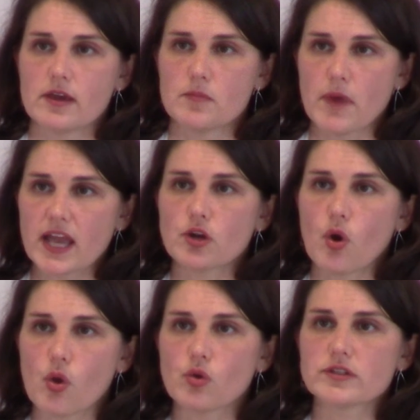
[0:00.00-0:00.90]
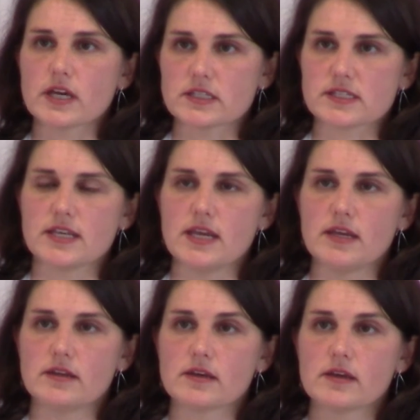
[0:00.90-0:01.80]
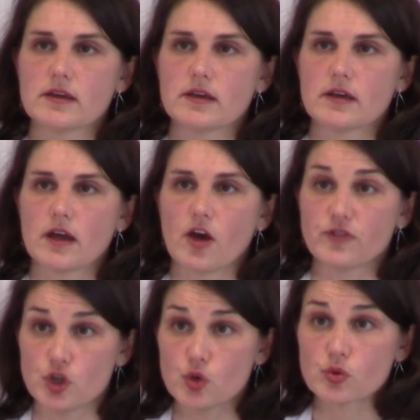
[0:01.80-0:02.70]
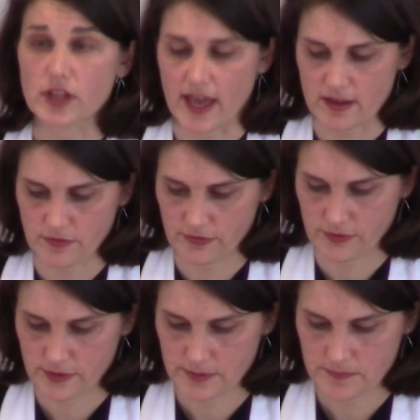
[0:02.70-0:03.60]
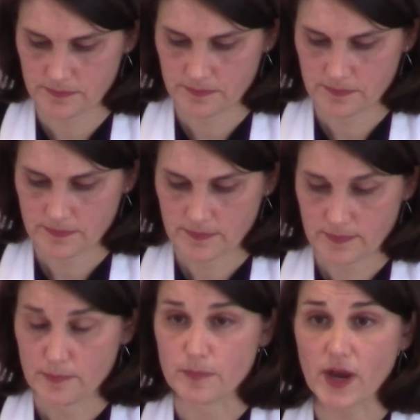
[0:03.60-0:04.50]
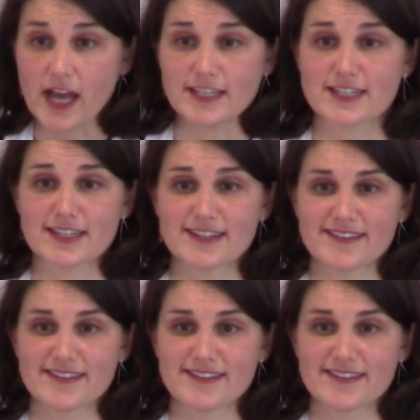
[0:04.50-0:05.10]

might hold a seed of new life. But